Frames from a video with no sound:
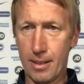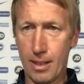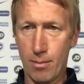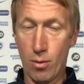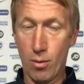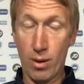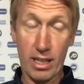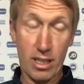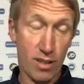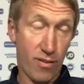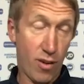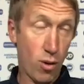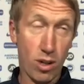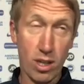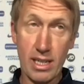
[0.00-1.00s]
But we're just
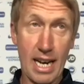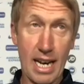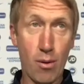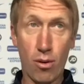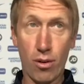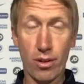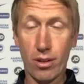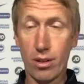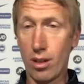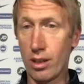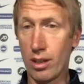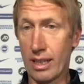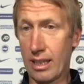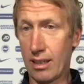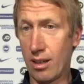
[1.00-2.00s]
focused now
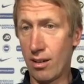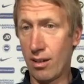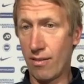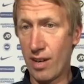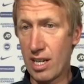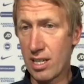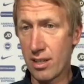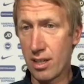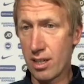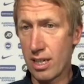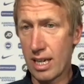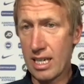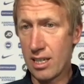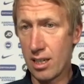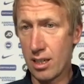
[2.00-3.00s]
on finishing the
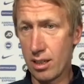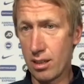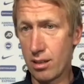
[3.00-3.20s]
season,